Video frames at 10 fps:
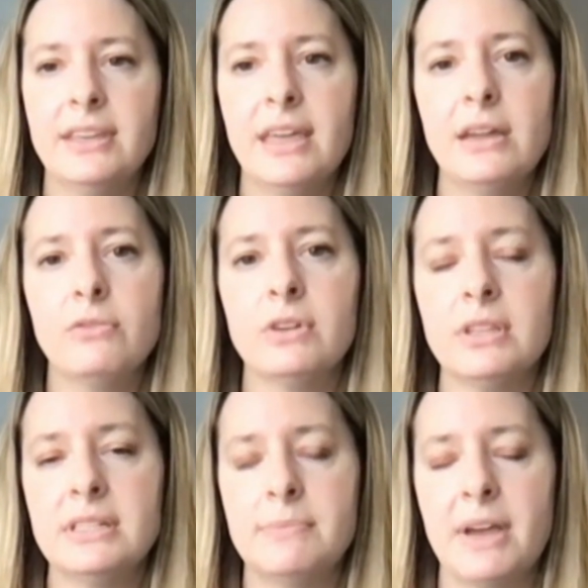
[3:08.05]
that
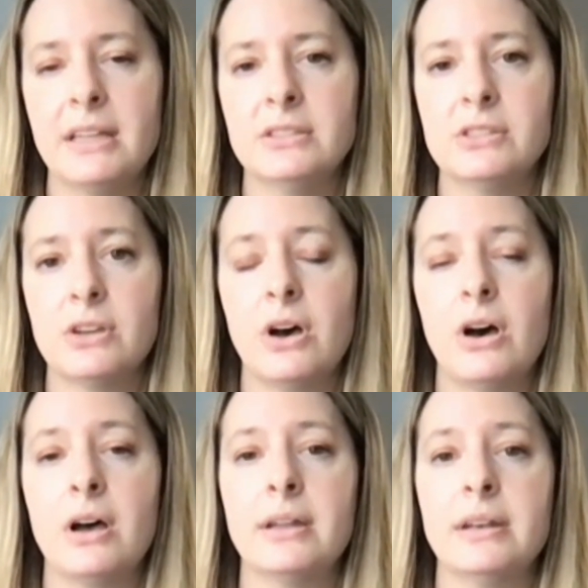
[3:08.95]
really depends
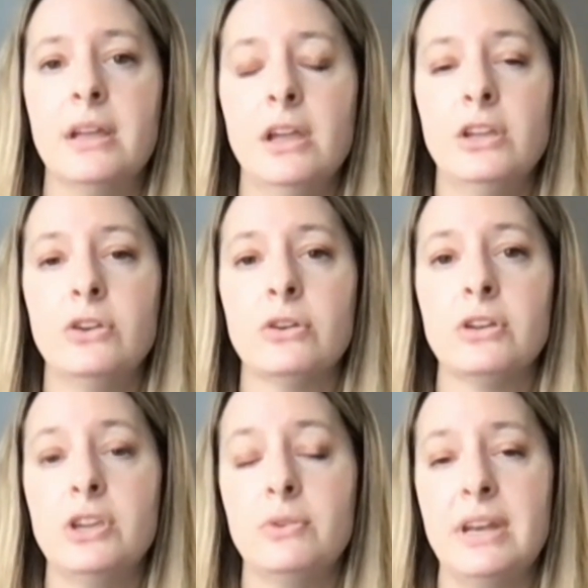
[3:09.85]
on your
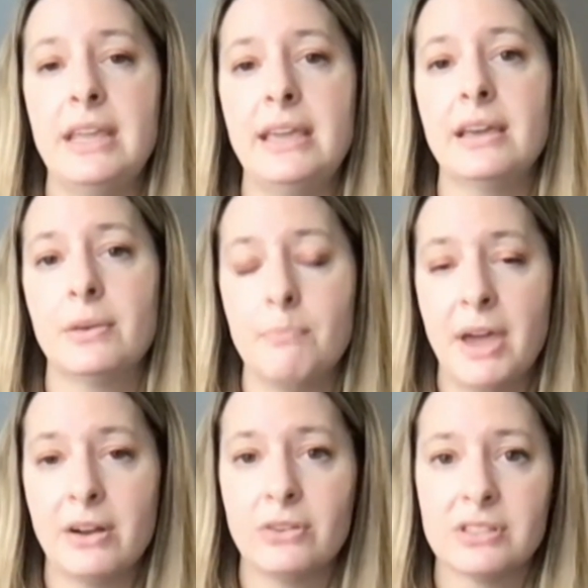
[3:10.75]
unique
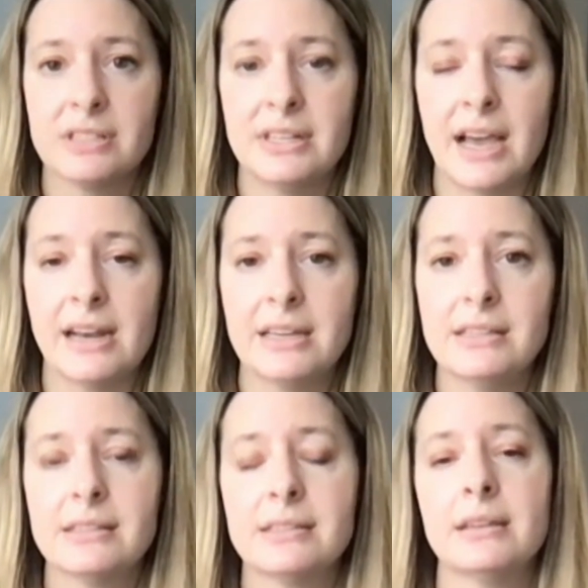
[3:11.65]
medical
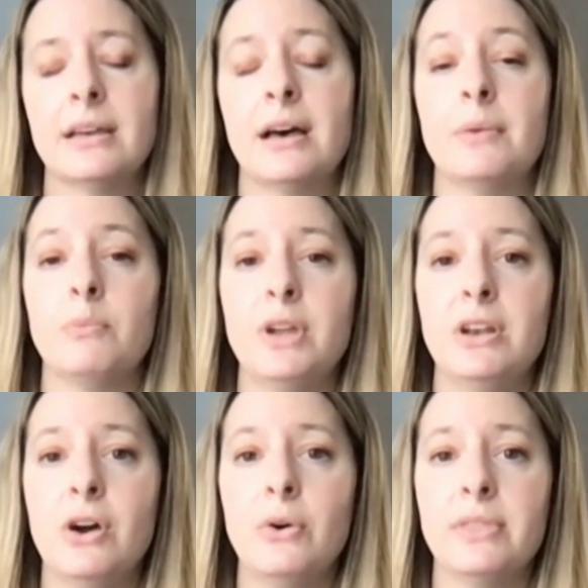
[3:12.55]
status. We
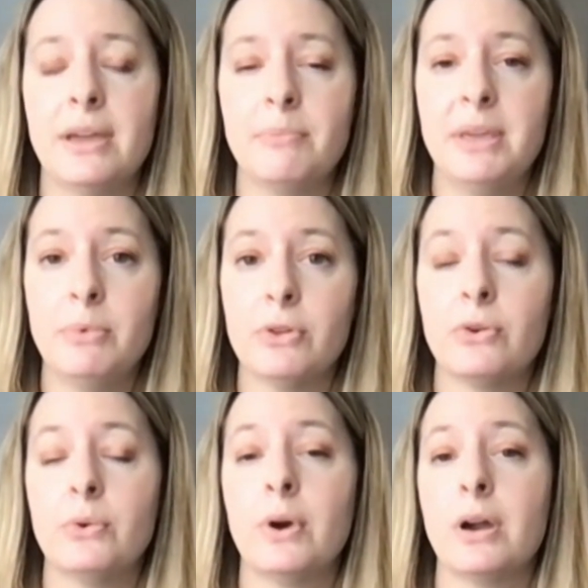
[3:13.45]
know that people
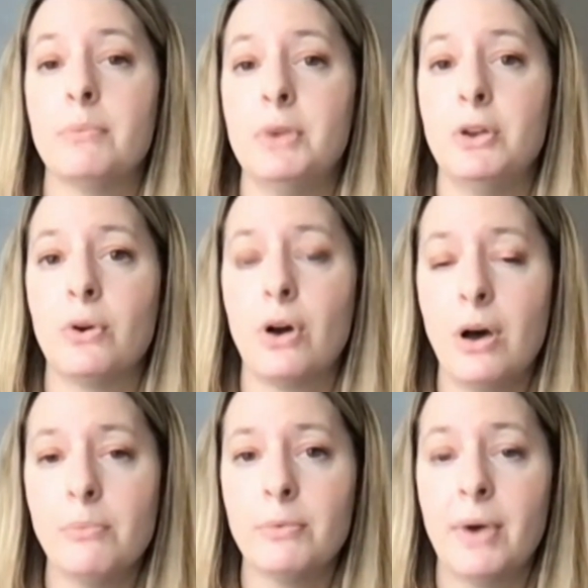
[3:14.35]
who are
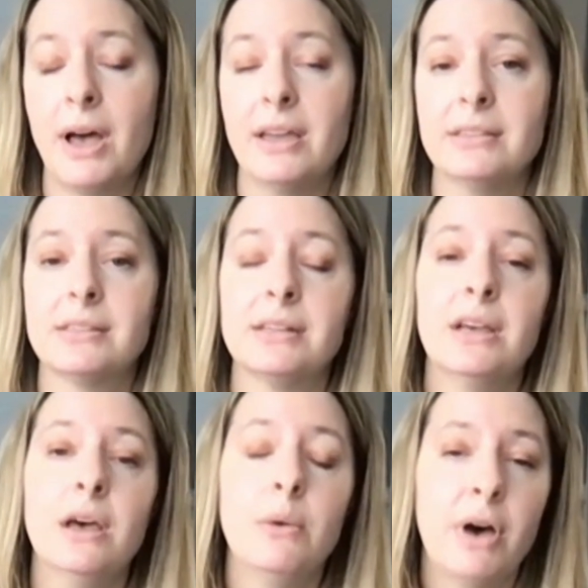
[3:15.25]
immunocompromised,
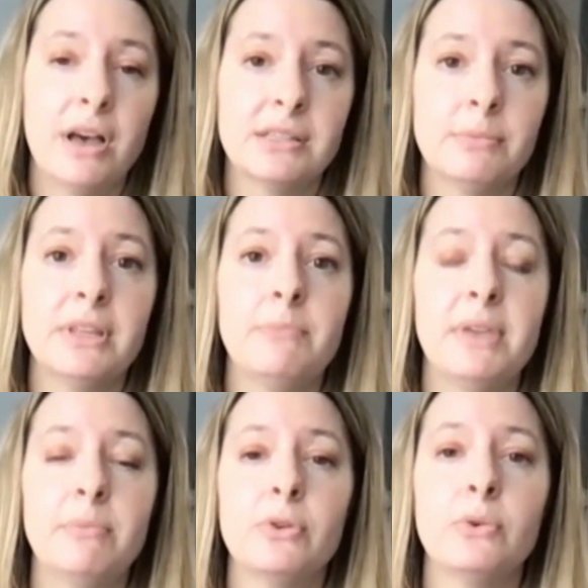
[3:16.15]
possibly
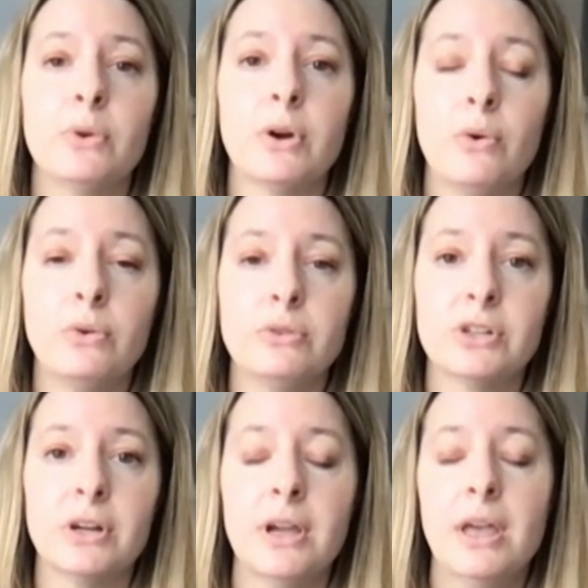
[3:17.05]
people who are
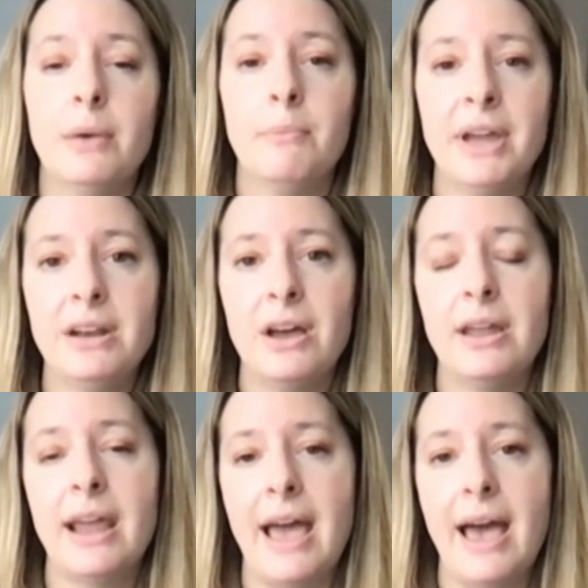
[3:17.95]
older, might
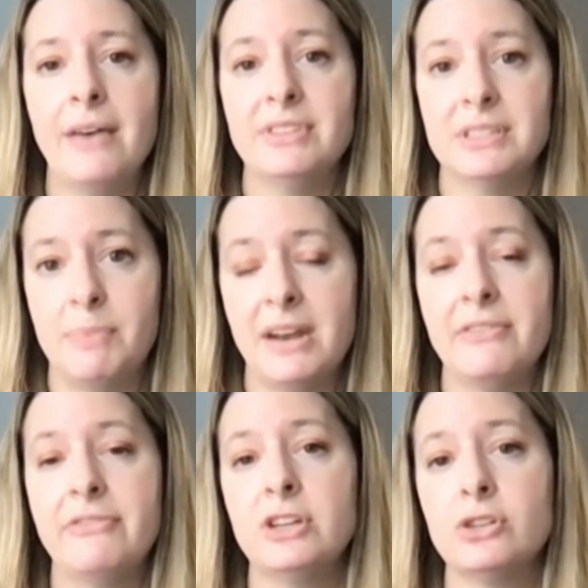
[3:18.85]
not have as
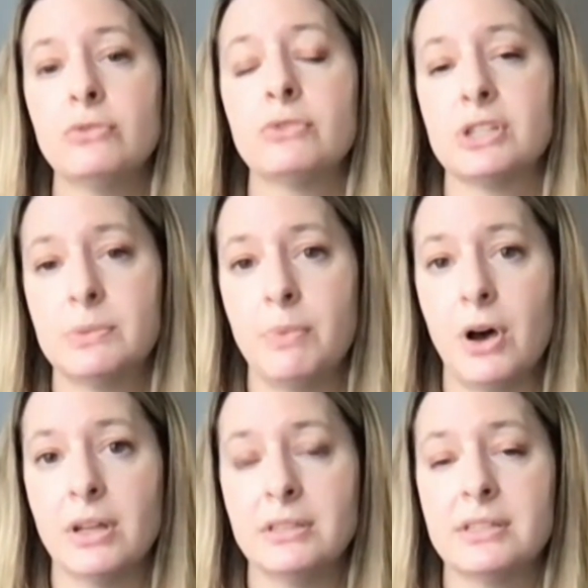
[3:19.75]
beneficial
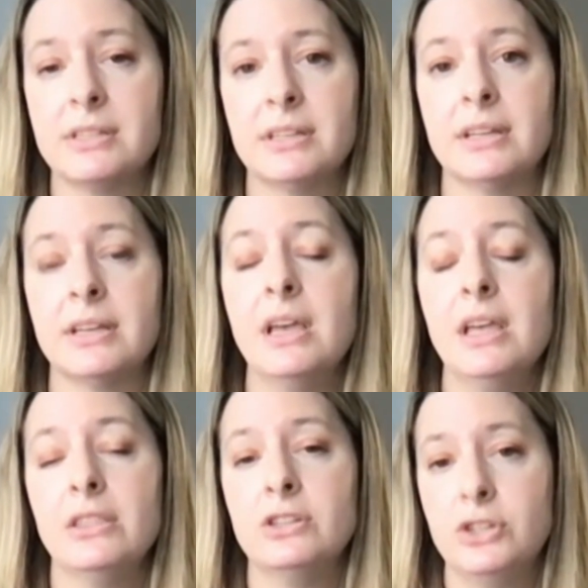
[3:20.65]
response to
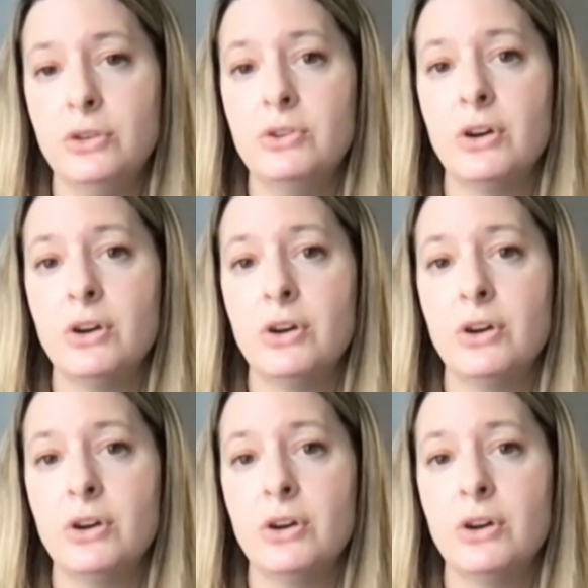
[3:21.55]
the two